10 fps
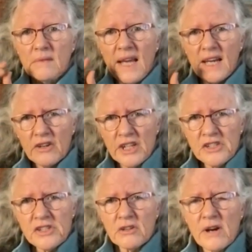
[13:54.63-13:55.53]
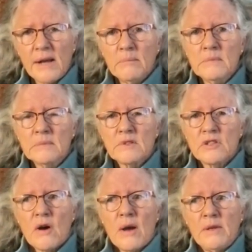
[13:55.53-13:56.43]
and on Instagram,
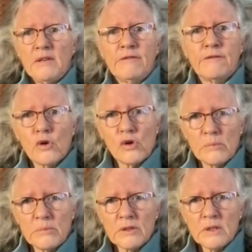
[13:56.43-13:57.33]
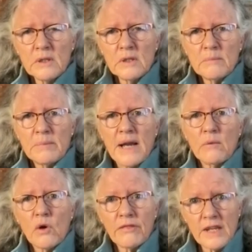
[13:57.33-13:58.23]
so I'm informed by
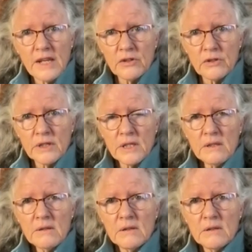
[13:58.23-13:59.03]
what they're doing.